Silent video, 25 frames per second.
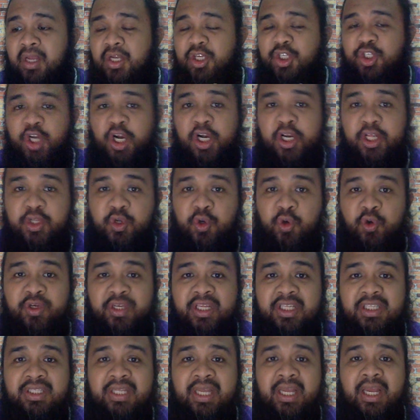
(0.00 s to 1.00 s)
Charlotte
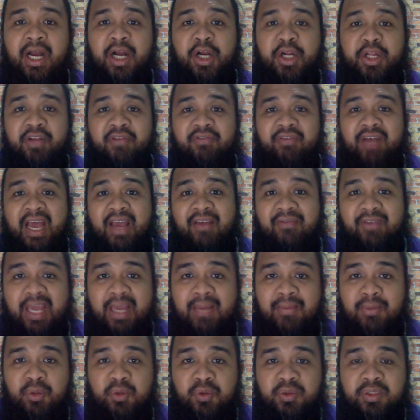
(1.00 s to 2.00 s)
Hornets, they are in a
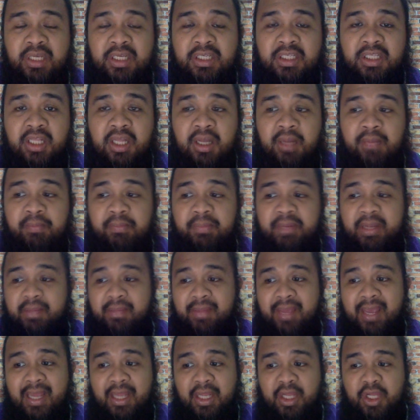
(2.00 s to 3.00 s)
5-game losing slump, but
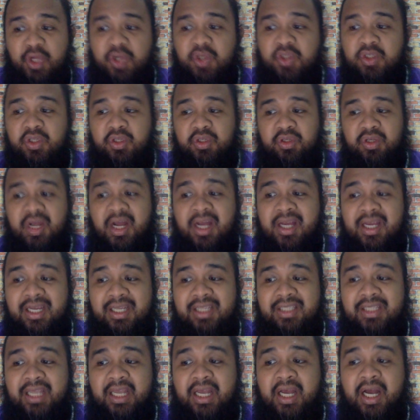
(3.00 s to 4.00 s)
man, Houston
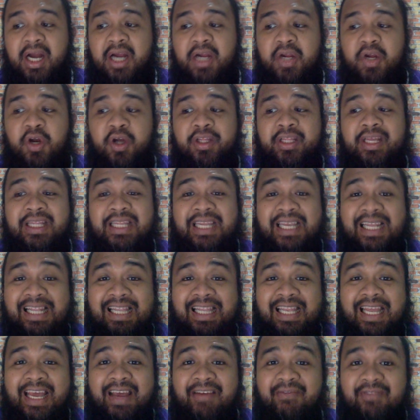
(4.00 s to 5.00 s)
Rockets, they are on an
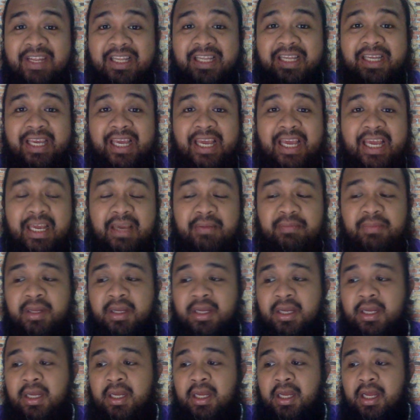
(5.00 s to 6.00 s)
11-game losing
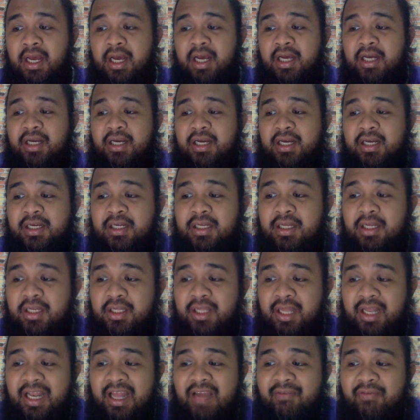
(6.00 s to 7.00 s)
slump.
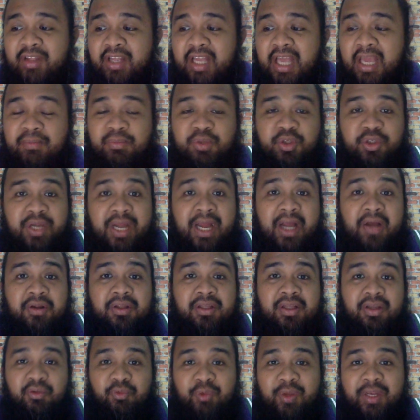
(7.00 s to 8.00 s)

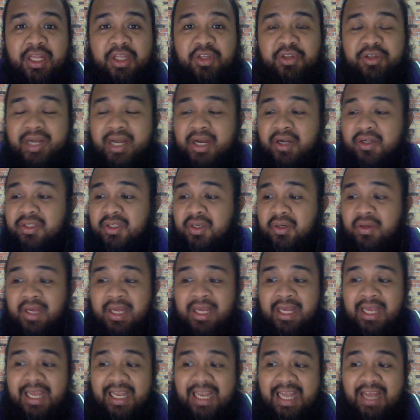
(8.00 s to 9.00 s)
So
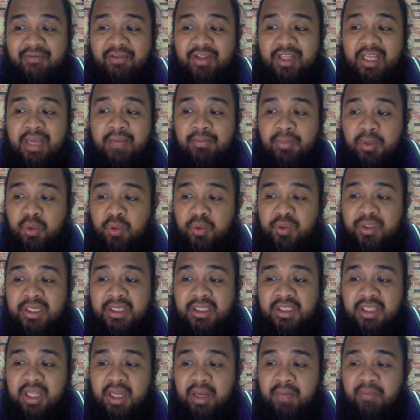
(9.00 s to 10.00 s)
11-game
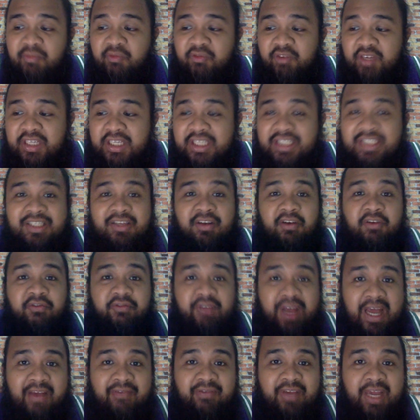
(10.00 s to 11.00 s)
losing slump versus
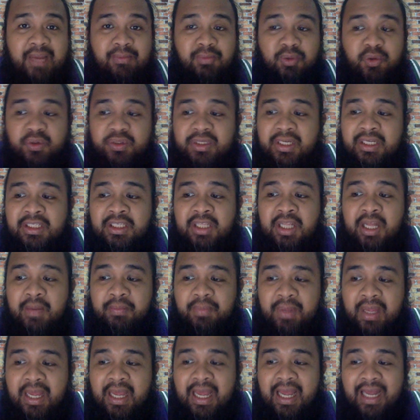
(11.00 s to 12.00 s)
5-game losing
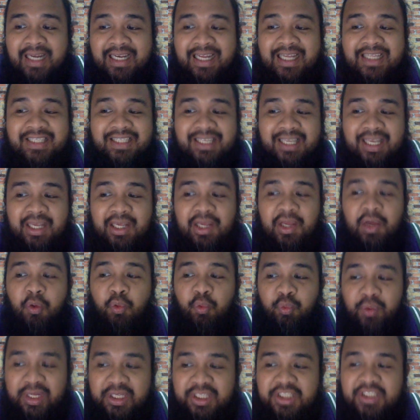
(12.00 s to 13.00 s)
slump. Let's see
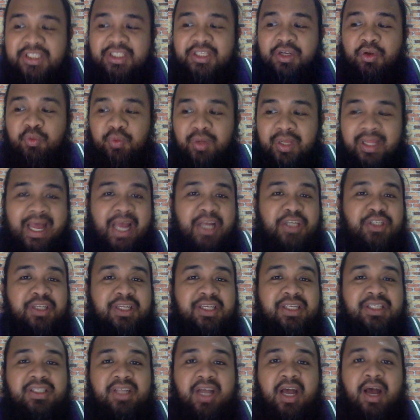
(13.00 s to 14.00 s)
which will
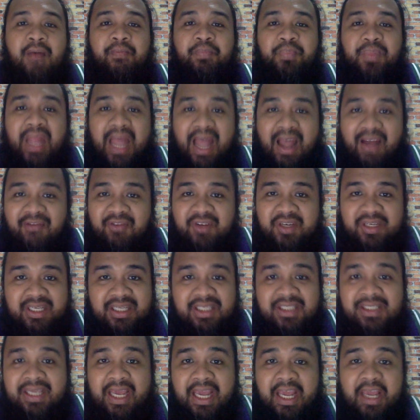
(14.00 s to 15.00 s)
actually stop after
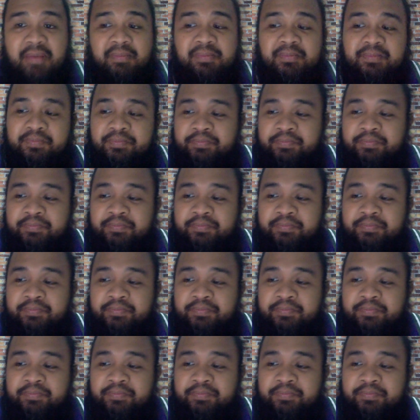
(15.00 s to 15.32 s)
this game.